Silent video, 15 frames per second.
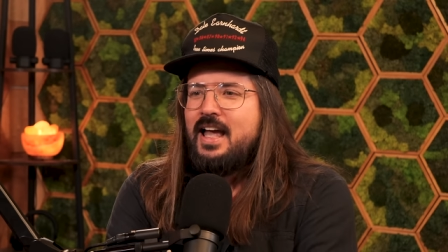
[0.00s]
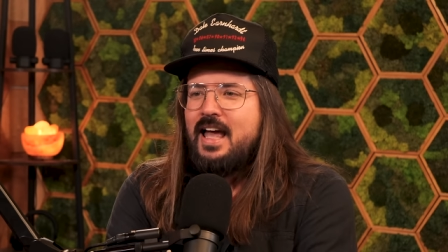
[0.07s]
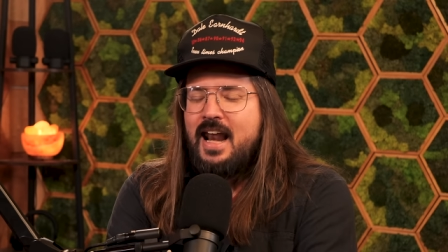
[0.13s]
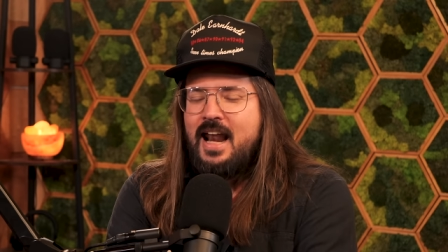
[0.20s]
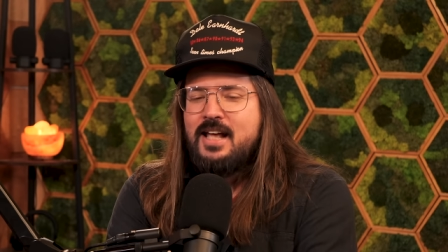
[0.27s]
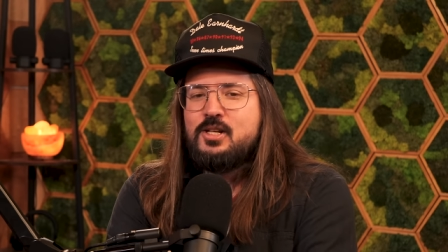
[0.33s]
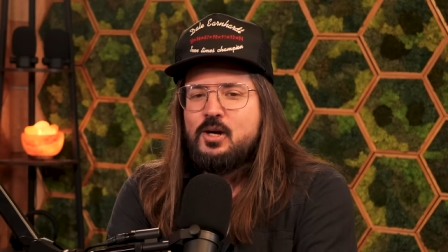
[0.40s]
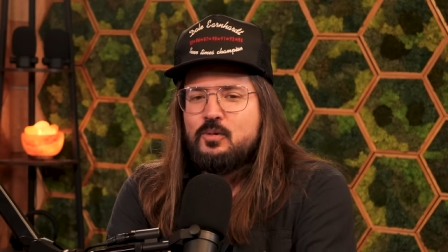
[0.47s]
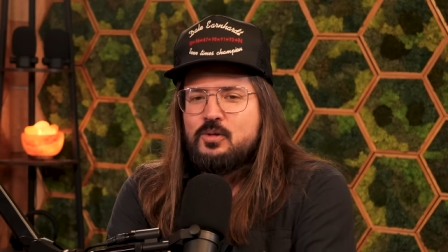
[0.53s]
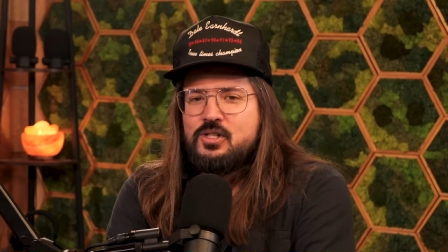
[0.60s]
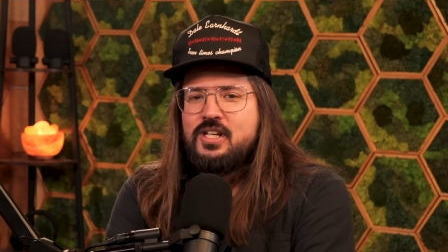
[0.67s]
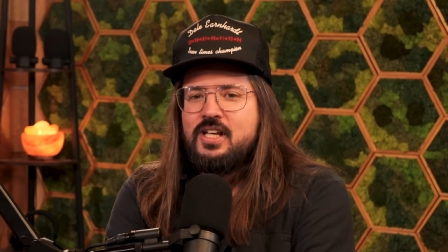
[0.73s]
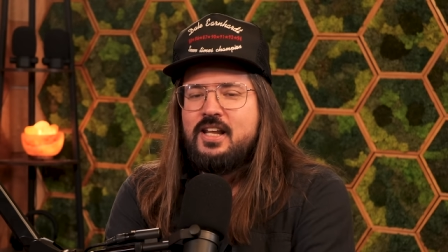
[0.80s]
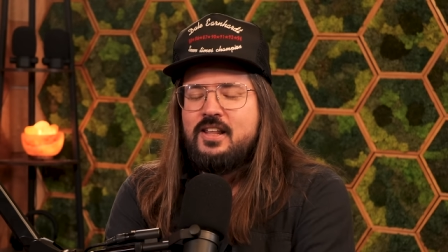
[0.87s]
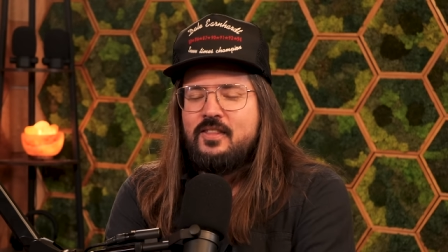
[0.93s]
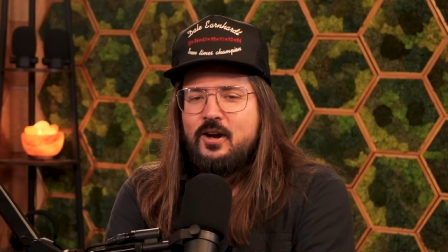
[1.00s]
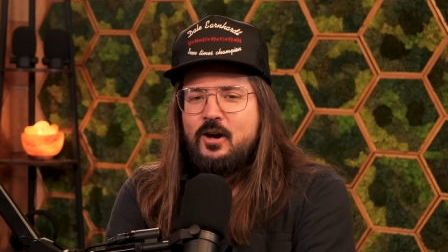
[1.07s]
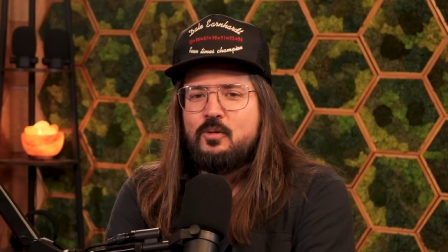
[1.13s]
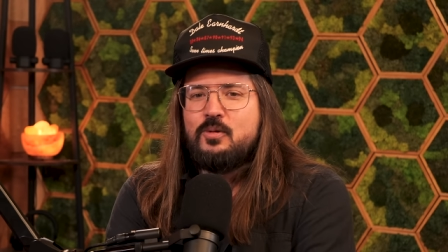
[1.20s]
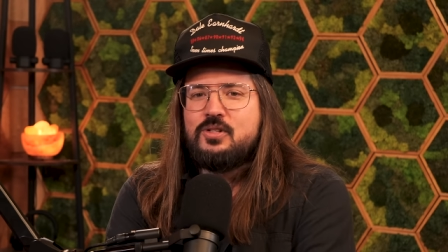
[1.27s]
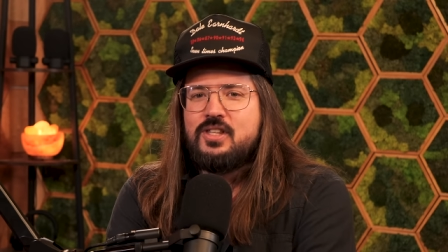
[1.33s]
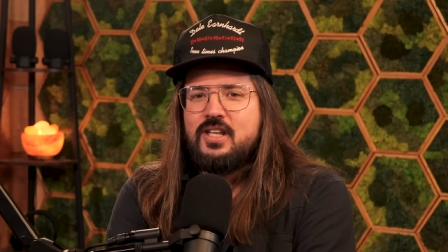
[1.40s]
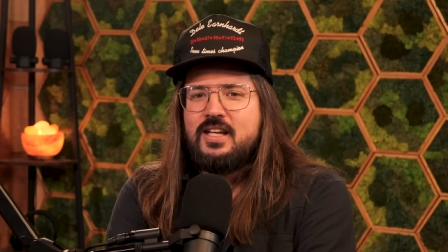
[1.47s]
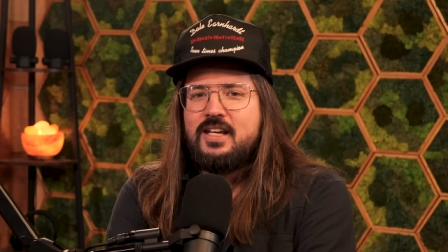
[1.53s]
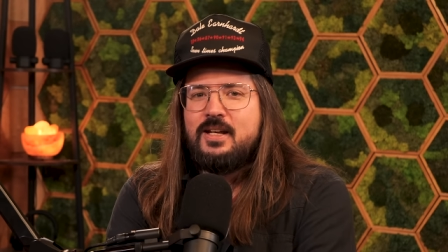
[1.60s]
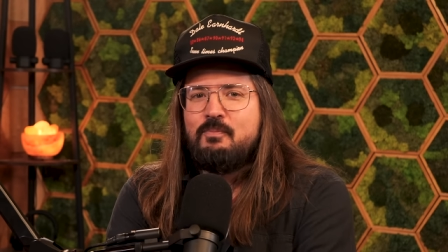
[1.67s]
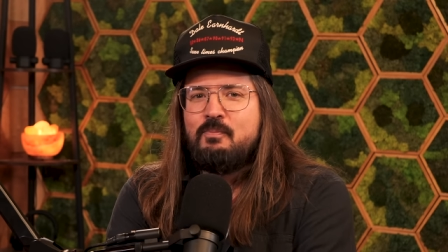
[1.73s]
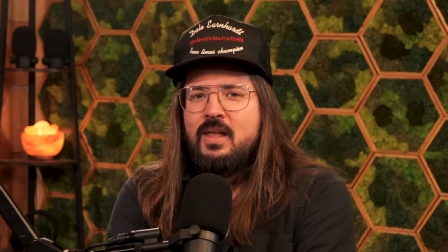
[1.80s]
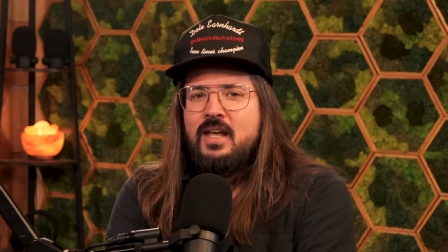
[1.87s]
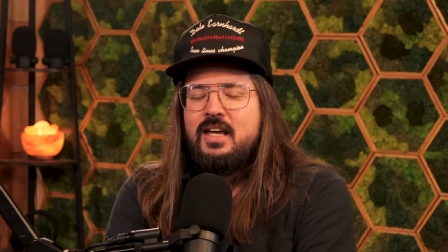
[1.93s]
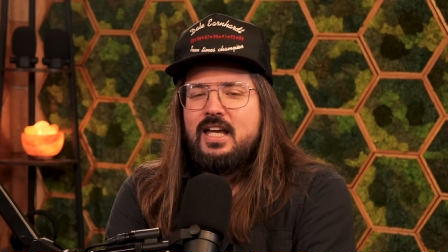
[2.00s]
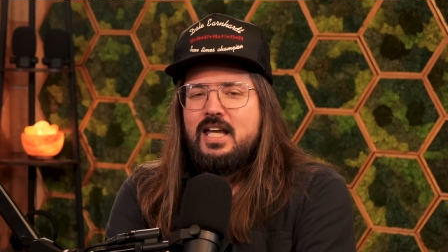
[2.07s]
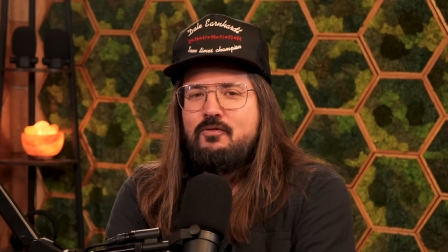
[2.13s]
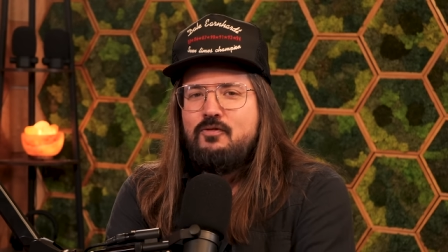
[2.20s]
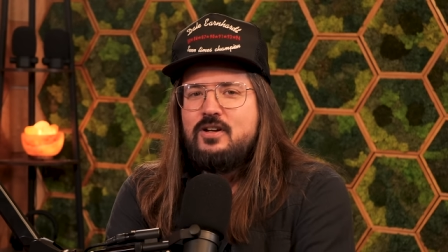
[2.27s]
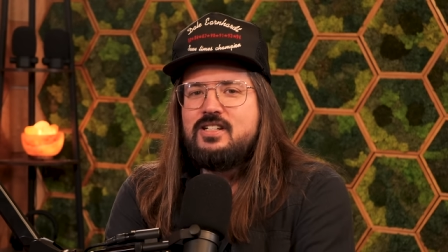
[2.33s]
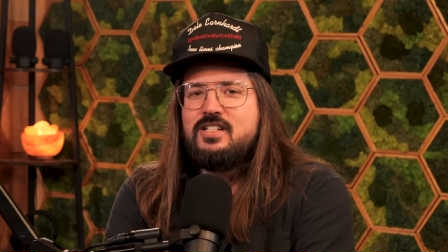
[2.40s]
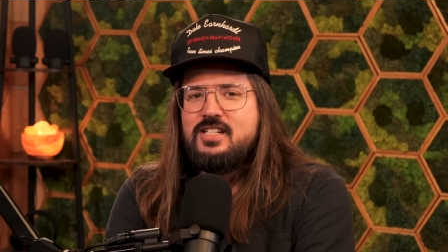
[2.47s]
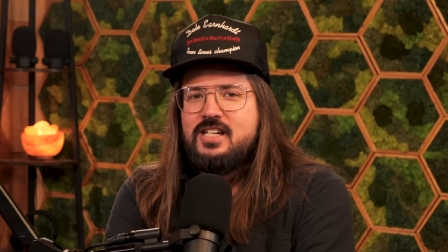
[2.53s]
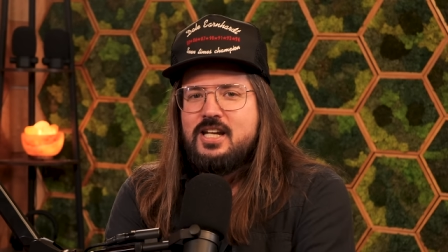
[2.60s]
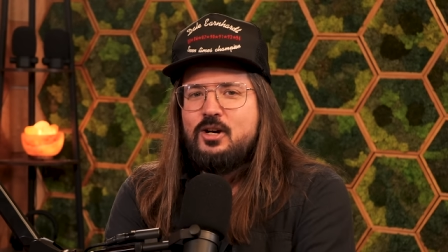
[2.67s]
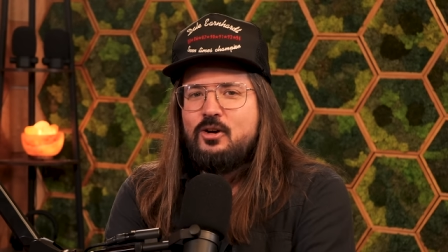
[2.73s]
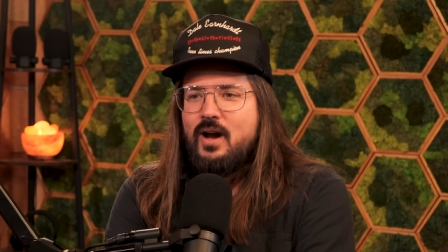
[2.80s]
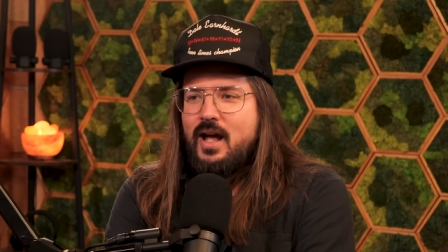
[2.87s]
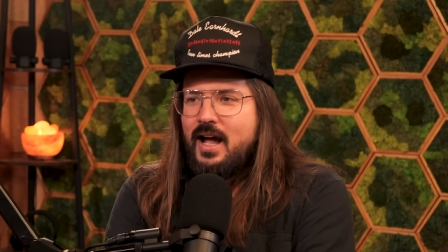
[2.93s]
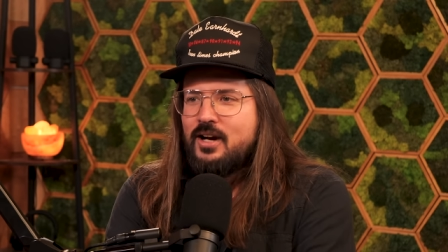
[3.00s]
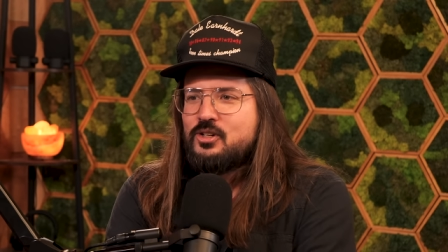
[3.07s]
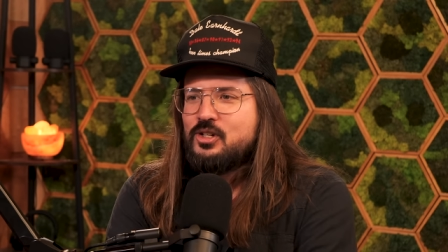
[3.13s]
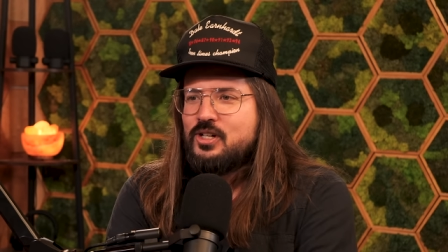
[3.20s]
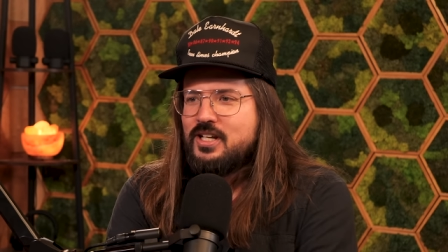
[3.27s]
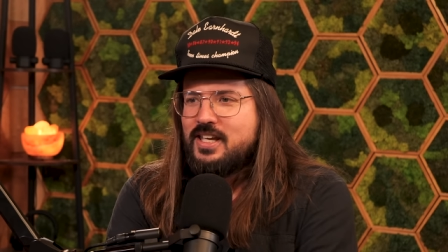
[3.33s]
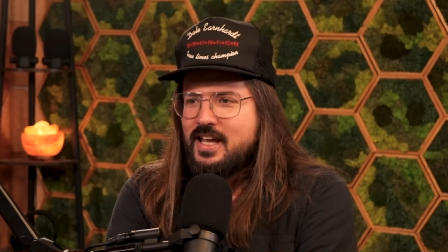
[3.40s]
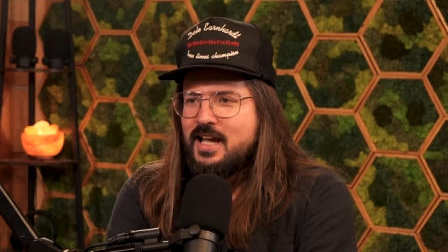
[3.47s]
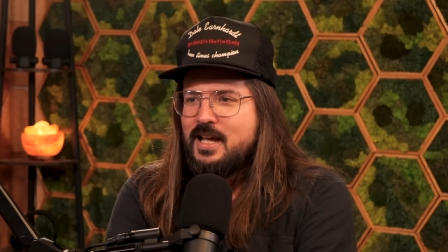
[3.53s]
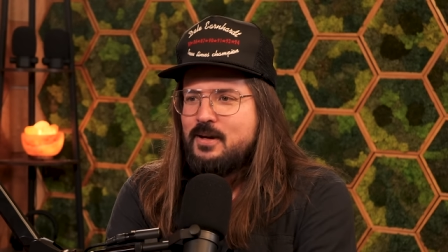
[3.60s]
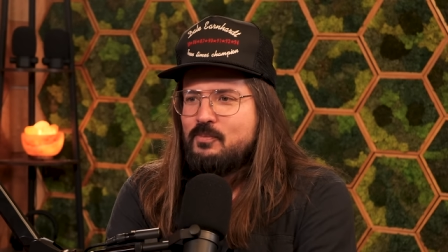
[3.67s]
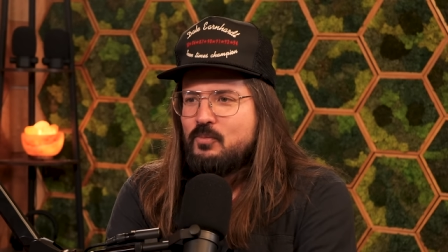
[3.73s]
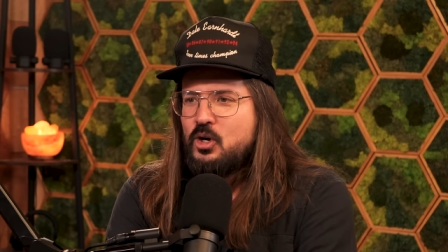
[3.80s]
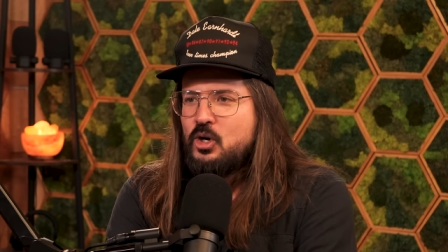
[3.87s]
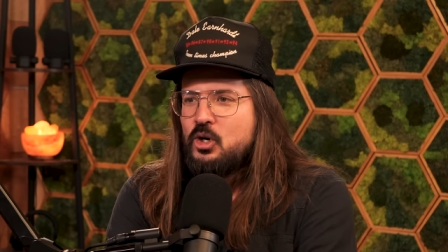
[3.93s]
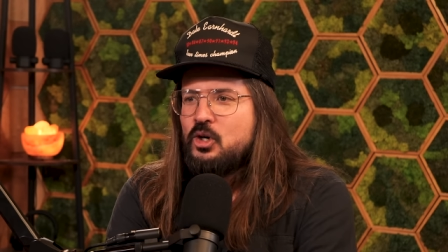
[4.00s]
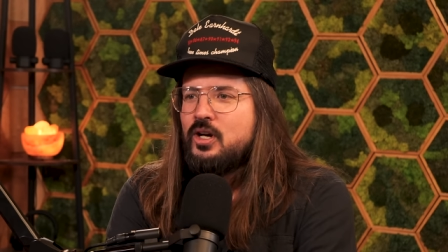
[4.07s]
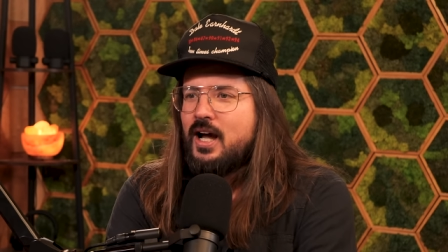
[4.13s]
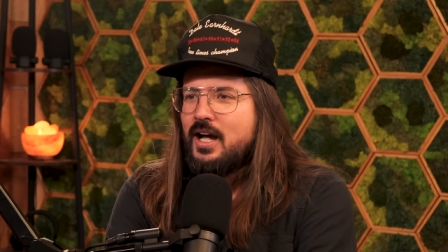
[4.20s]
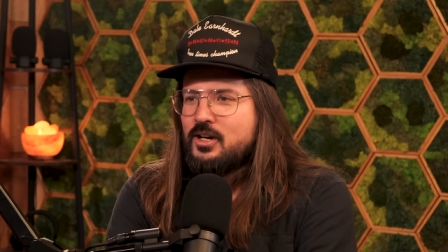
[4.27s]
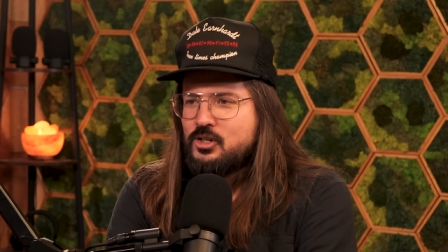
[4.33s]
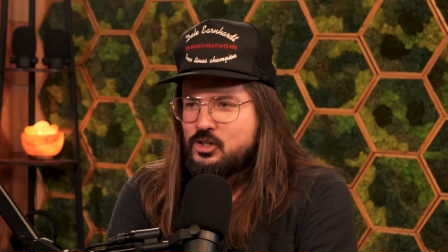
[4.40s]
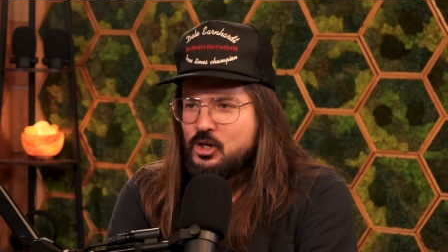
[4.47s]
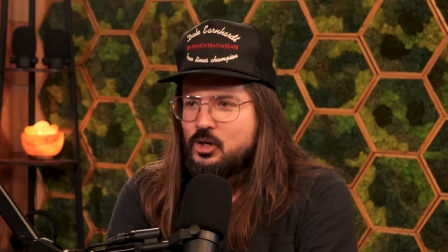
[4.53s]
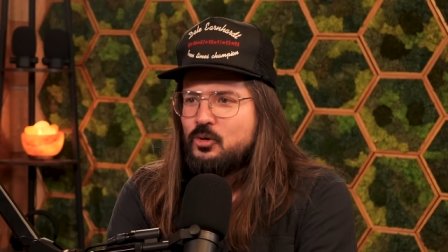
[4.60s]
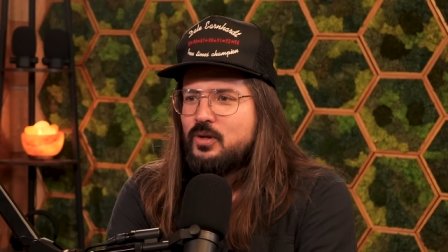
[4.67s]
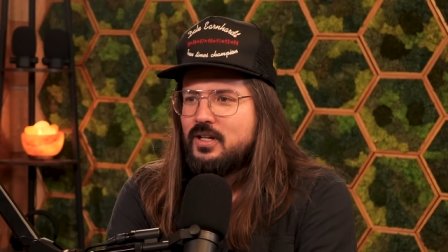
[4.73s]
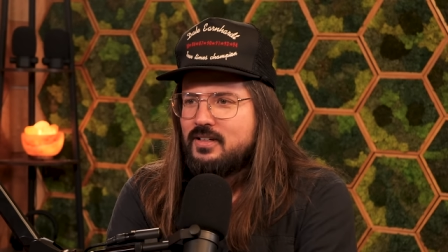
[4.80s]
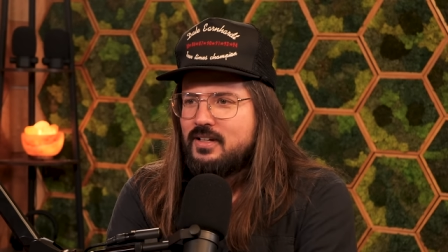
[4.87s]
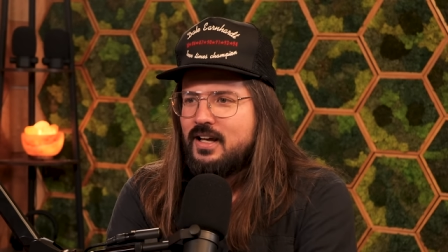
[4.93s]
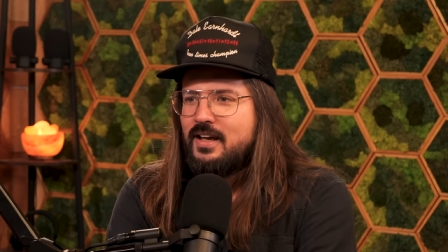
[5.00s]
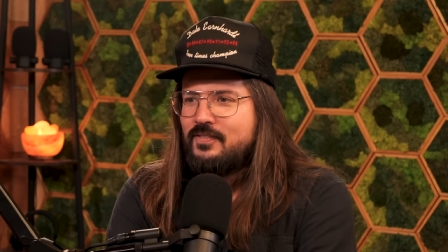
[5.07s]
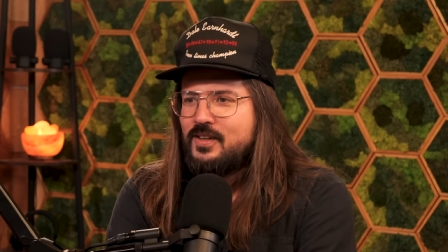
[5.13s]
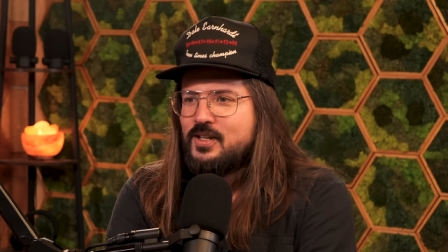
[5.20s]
and as I was sitting there, I was thinking, if a deer actually came, could I shoot it at